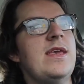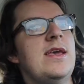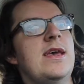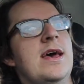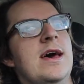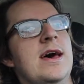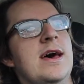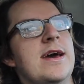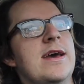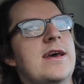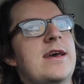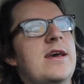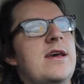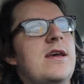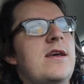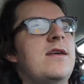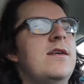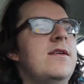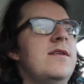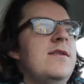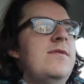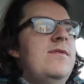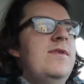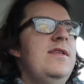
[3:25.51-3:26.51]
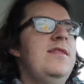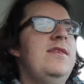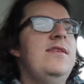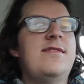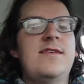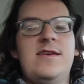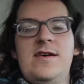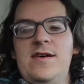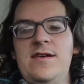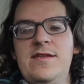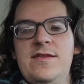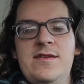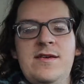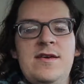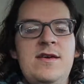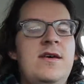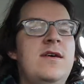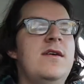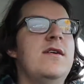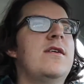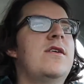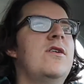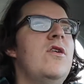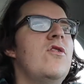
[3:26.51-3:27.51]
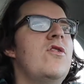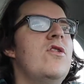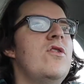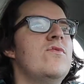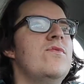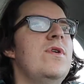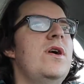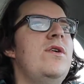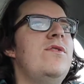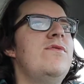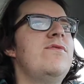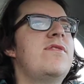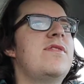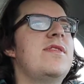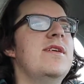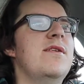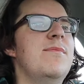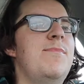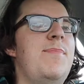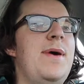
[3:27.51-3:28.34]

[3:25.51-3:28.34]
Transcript: uh, uh, what are these called? Coco rolls. They're